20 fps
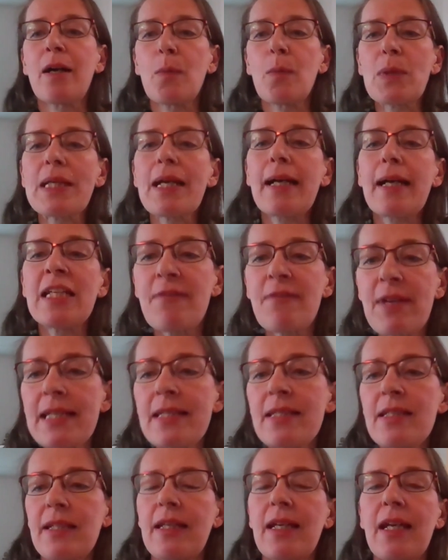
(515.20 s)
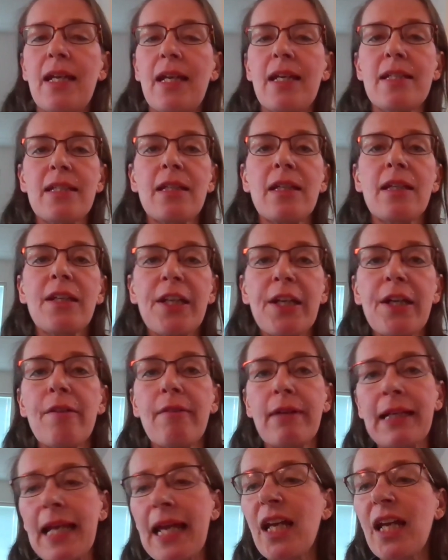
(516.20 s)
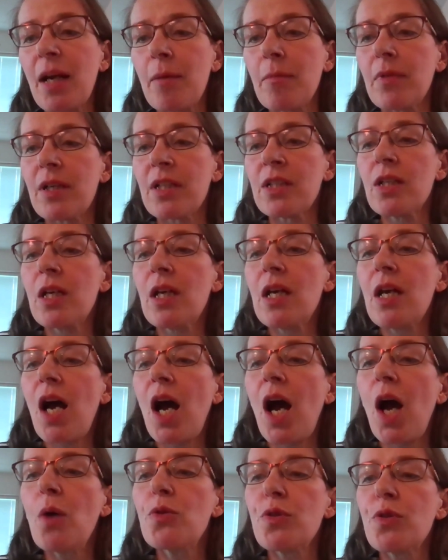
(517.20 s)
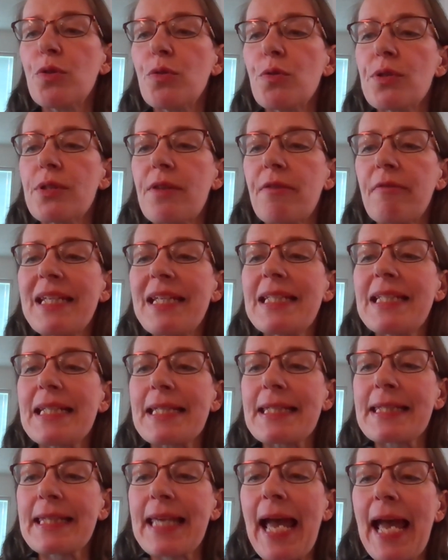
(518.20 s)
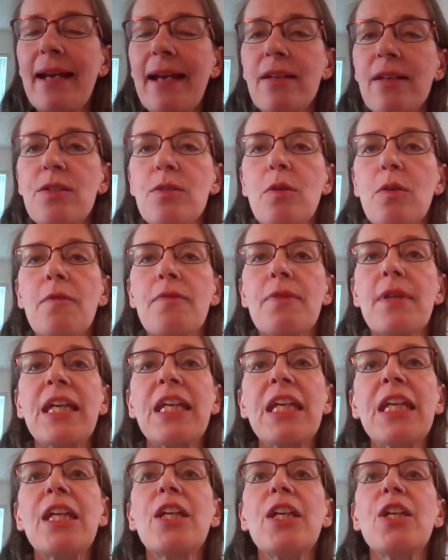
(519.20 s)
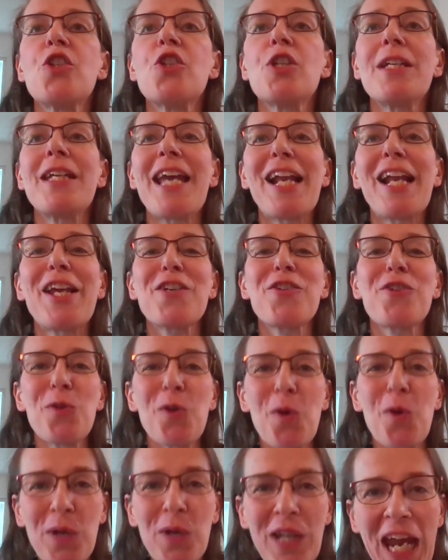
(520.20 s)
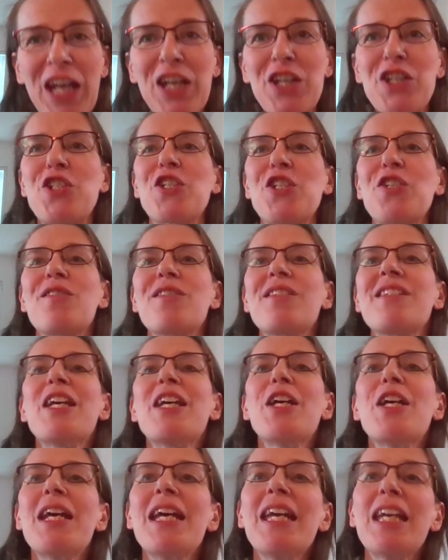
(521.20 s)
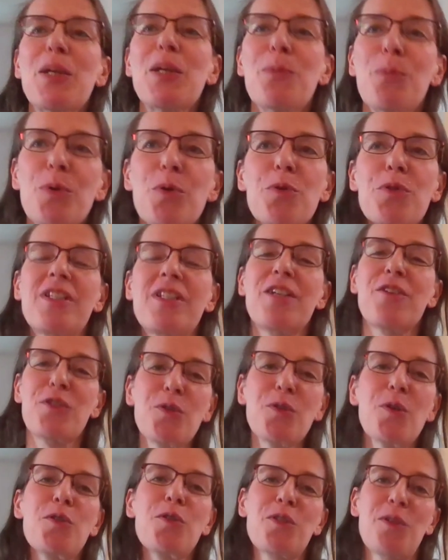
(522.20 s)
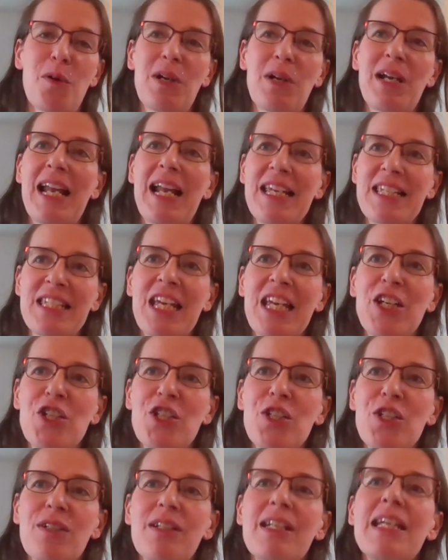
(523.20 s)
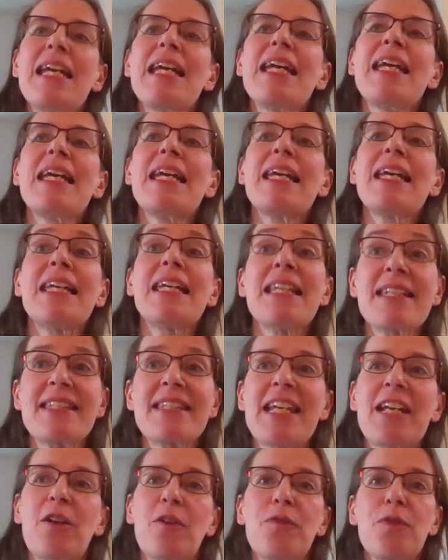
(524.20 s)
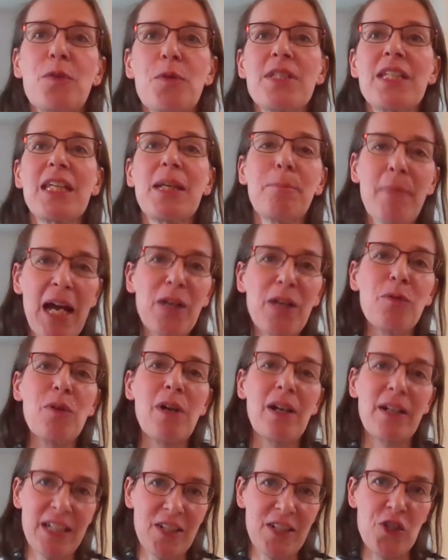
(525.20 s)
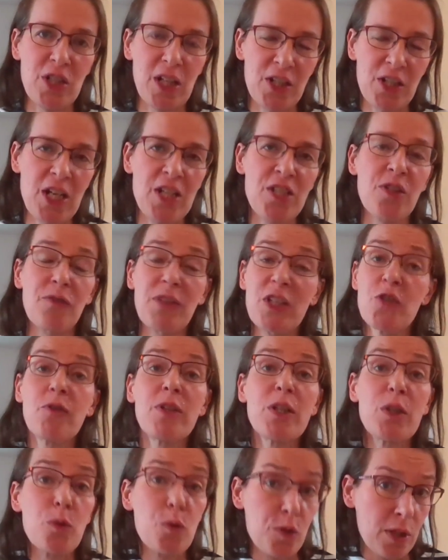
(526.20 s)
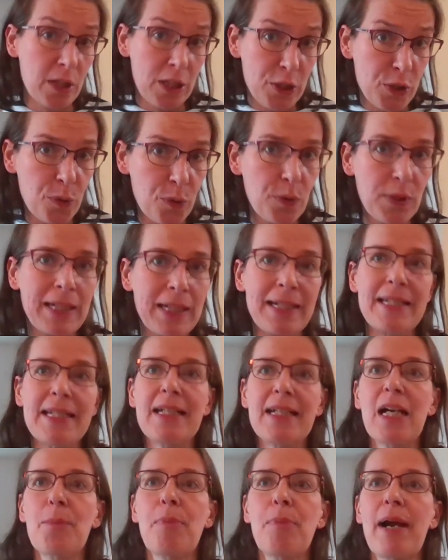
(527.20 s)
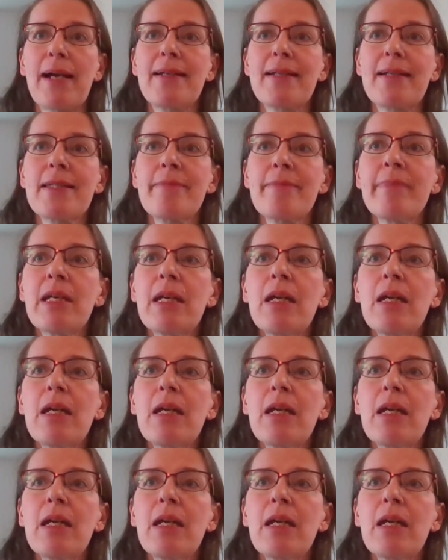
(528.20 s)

we are investigating here in AI-Mind how to use 3D scans of the EEG electrode locations in boosting source localization instead of using manual digitization, which we usually do in clinical practice.